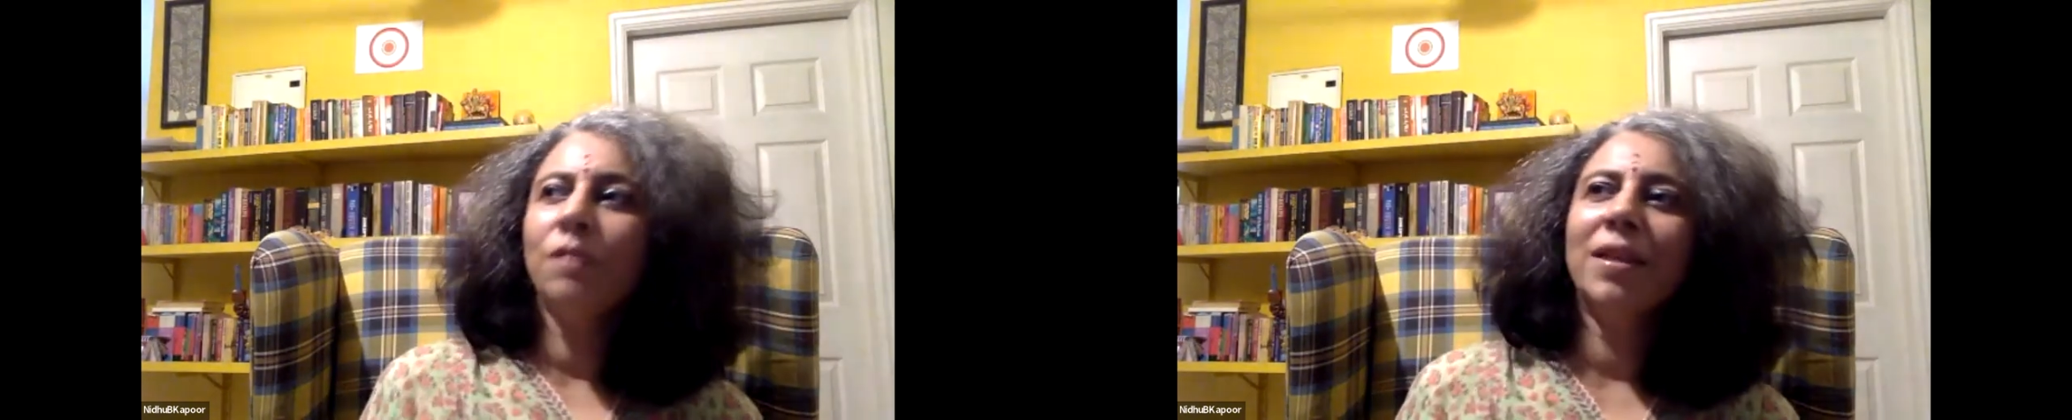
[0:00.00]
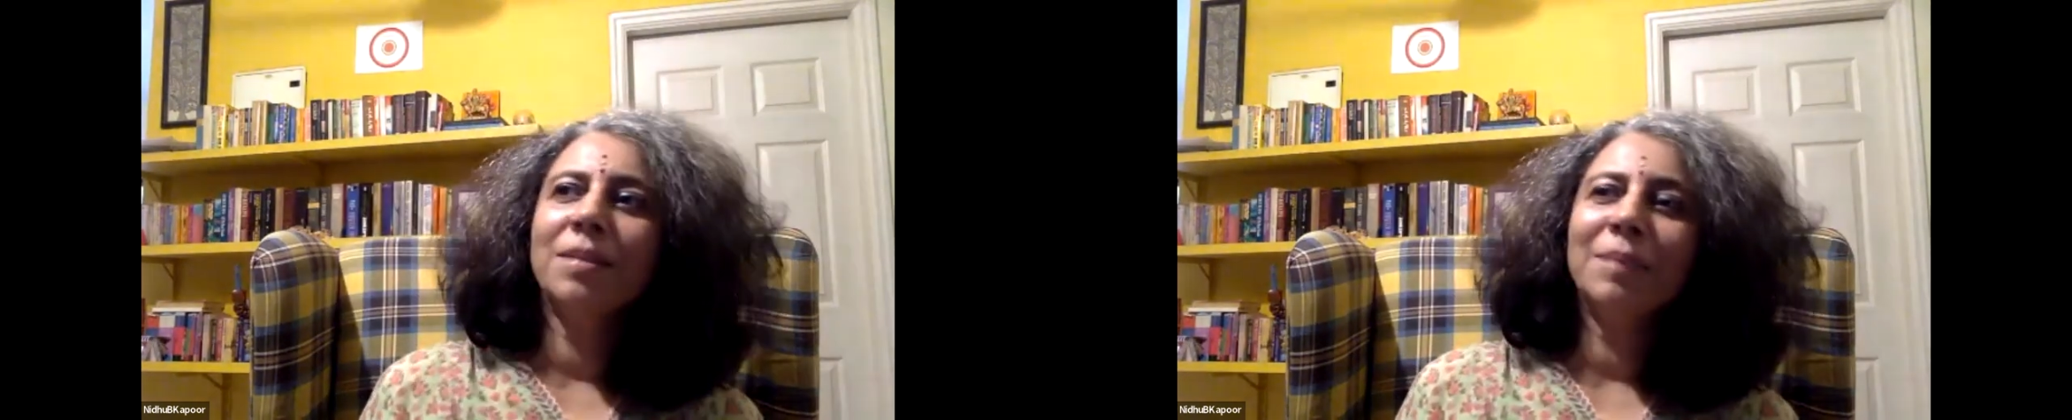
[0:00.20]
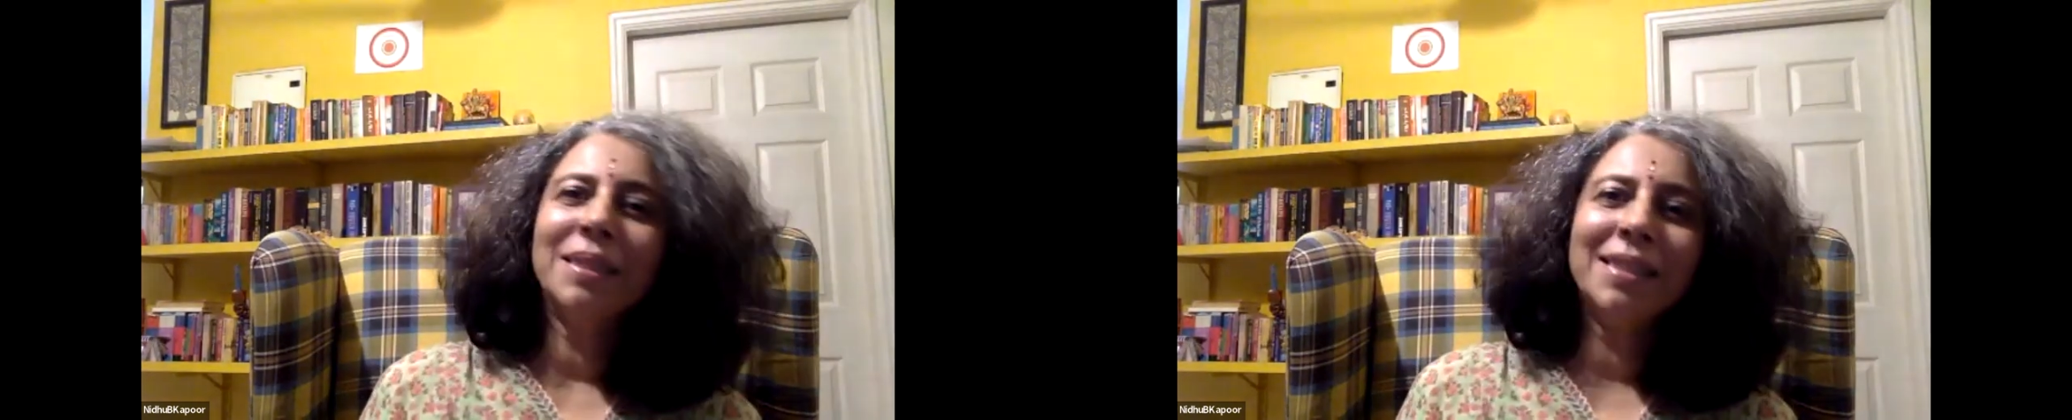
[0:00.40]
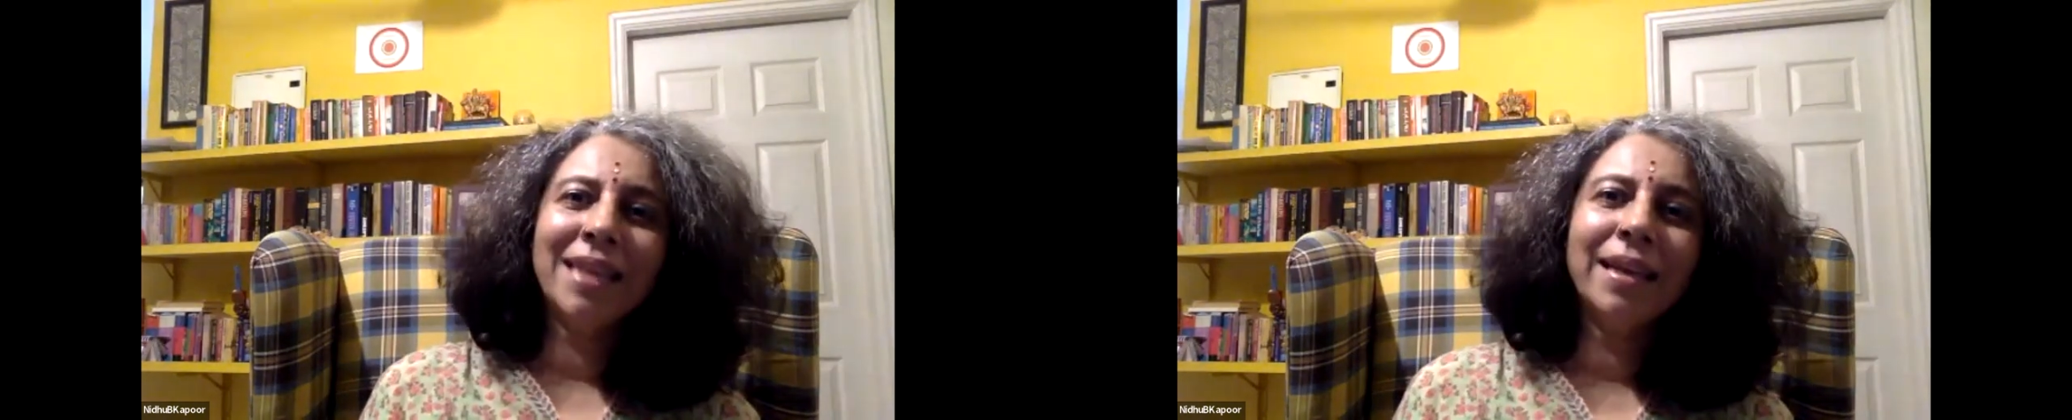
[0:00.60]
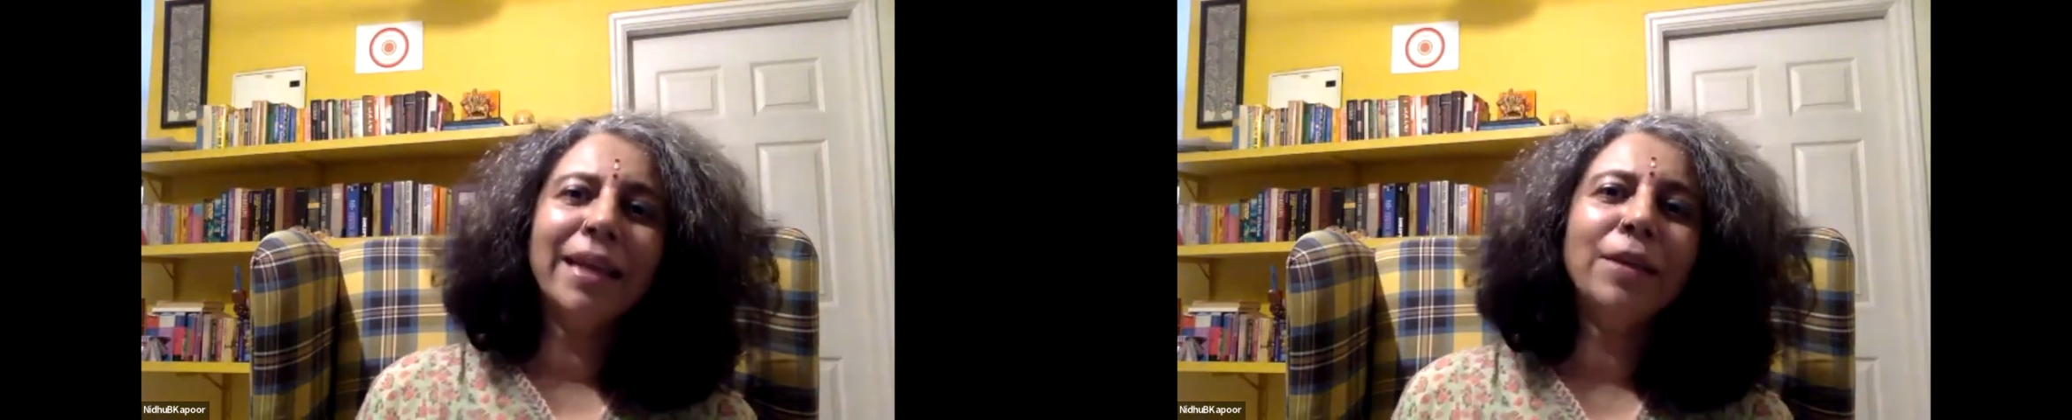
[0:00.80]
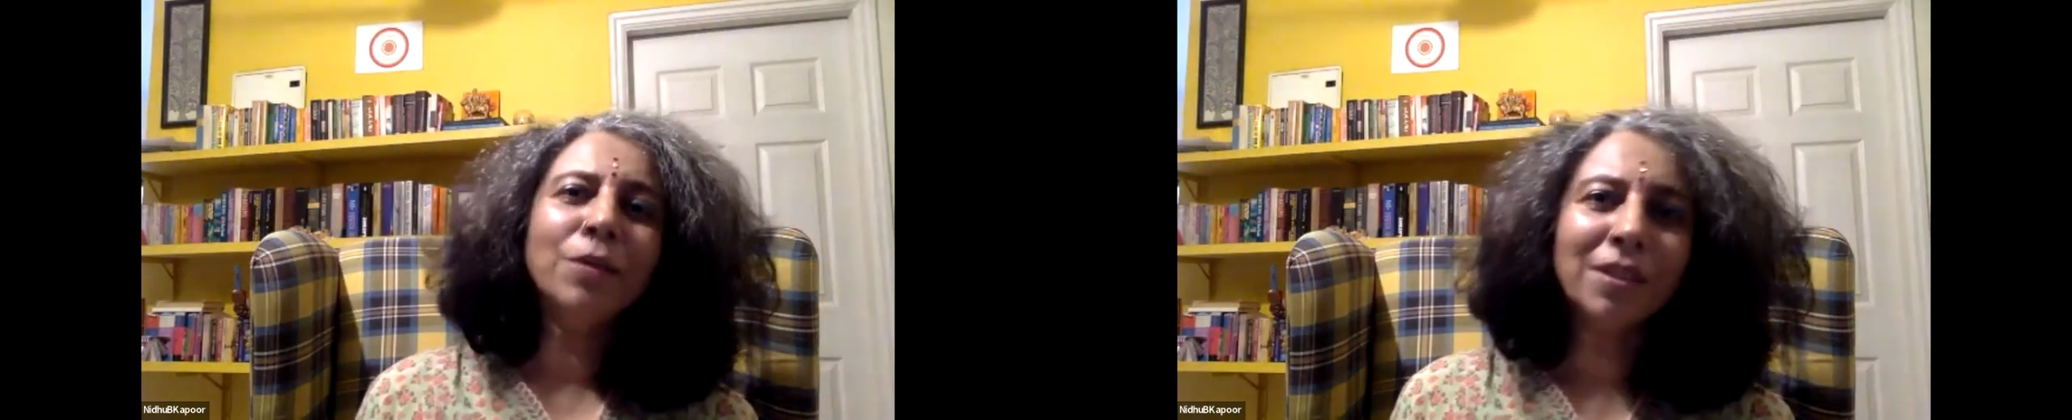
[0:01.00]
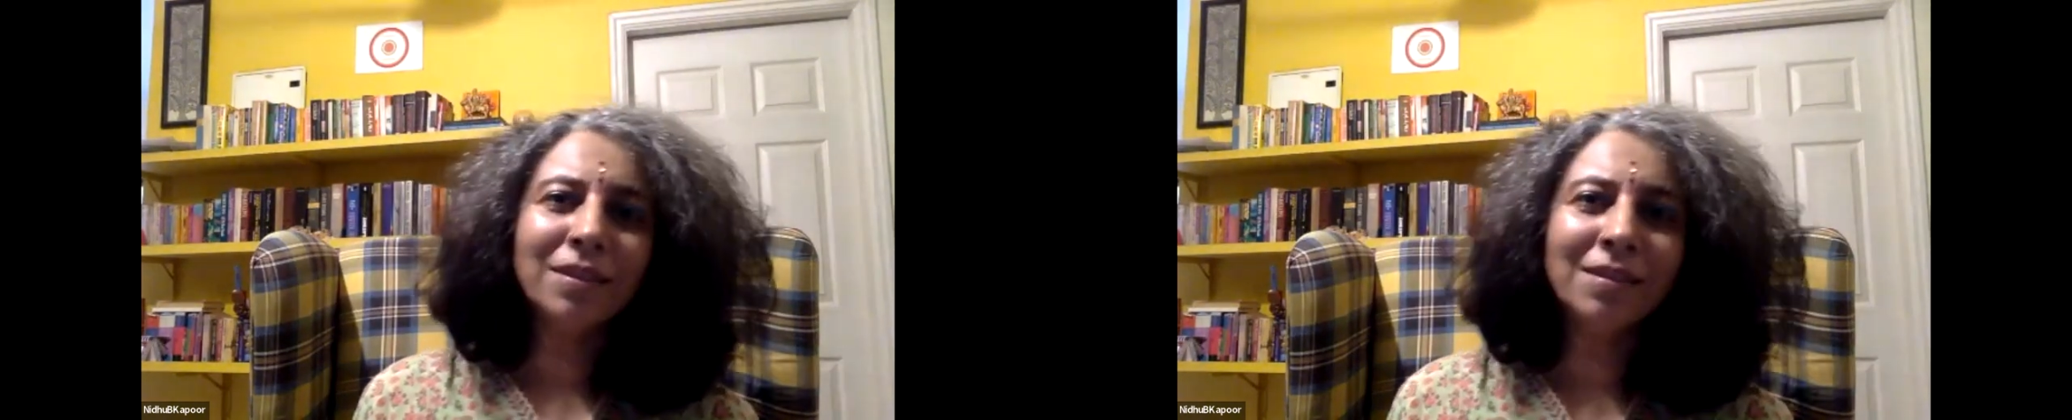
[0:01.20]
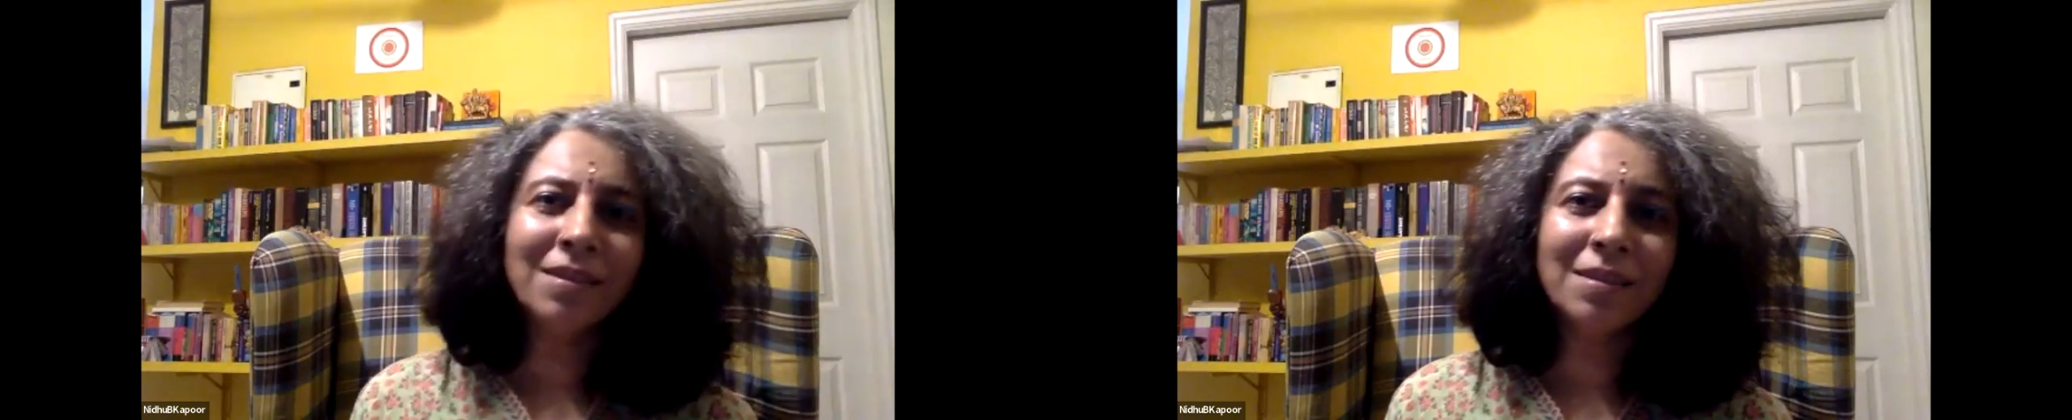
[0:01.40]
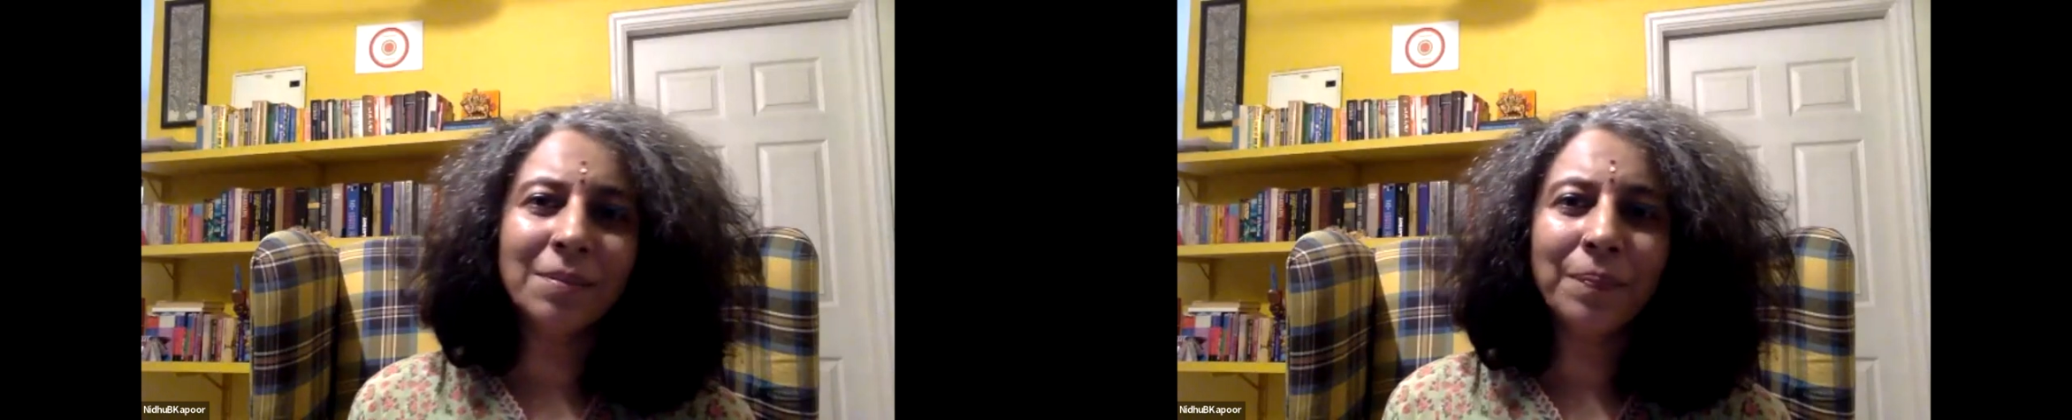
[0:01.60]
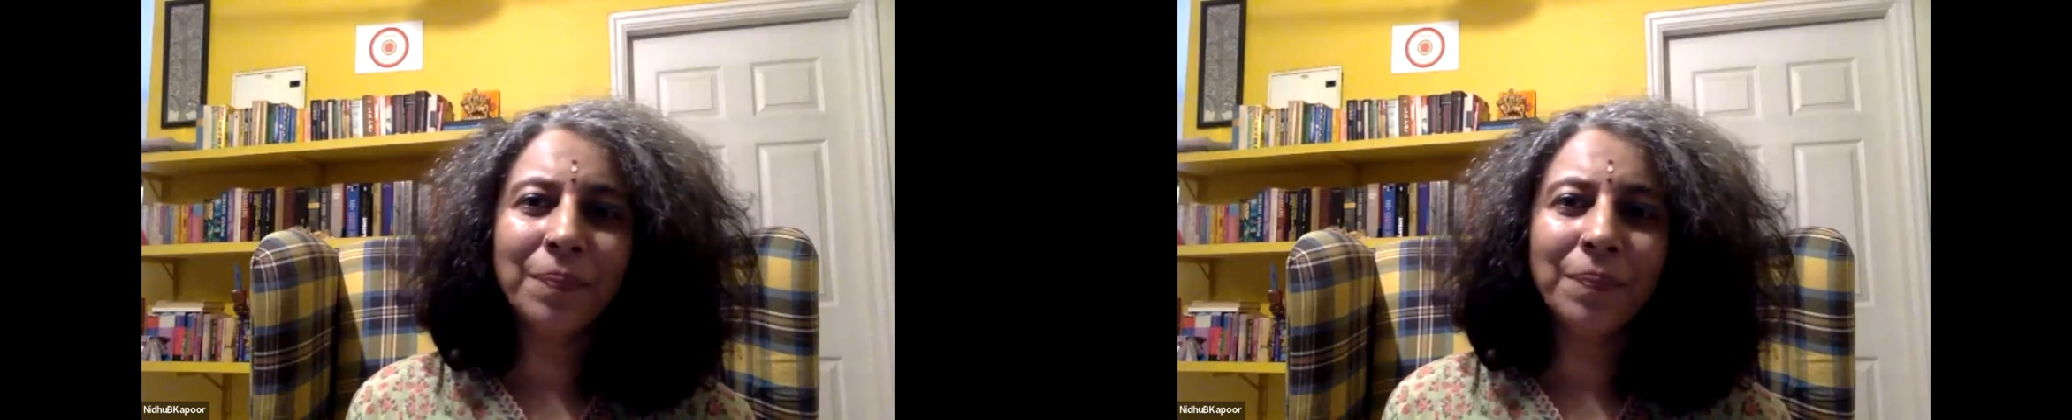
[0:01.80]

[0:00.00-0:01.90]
us mistake innocence